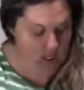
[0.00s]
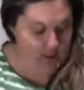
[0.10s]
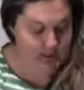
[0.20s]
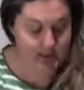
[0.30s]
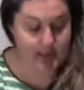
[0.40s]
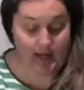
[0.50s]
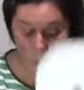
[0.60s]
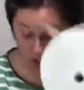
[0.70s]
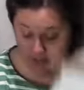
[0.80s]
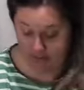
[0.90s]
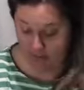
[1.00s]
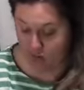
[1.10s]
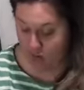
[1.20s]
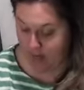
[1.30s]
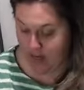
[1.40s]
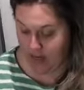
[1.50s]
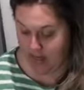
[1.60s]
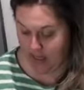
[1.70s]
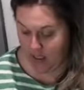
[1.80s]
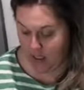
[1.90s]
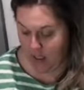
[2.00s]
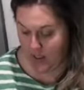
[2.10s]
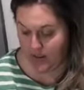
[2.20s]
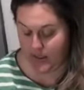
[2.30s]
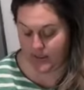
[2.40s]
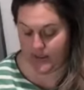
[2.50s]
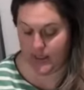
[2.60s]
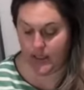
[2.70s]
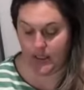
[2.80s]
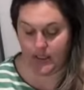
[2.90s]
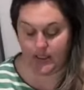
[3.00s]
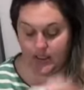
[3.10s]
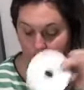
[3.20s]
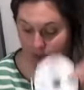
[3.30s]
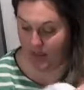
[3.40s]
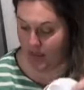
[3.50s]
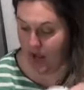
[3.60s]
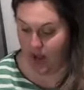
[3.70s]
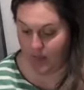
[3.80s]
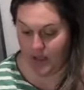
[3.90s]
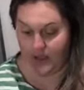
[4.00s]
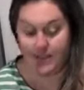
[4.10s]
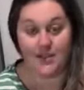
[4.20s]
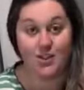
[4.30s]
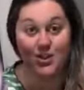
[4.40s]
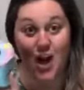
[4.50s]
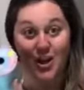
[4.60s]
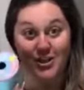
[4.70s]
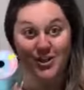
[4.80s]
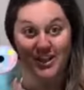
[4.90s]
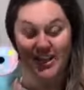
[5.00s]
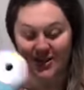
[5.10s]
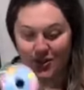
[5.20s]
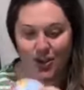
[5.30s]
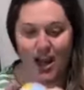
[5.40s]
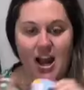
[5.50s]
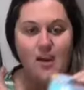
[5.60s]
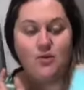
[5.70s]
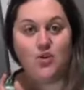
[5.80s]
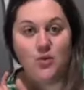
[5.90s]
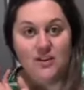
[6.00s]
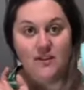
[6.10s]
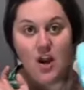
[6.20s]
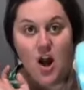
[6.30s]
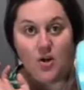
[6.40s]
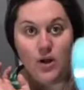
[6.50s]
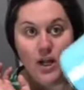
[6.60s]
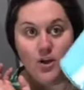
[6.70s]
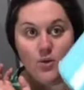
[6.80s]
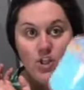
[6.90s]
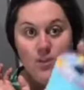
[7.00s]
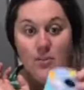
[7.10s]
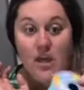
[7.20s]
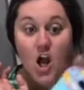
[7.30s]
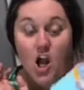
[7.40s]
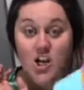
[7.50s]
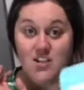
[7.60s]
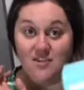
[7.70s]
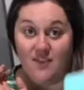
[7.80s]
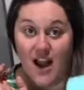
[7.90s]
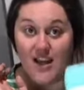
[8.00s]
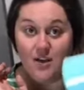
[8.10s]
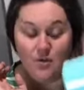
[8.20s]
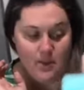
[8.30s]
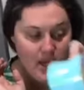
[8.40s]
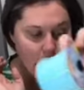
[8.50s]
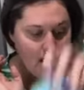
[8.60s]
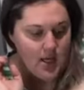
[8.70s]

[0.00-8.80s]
This is like a Christmas ribbon. This is Hobby Lobby. This is Dollar Tree yesterday, which is a really fun aqua color, which can be hard to find in ribbon.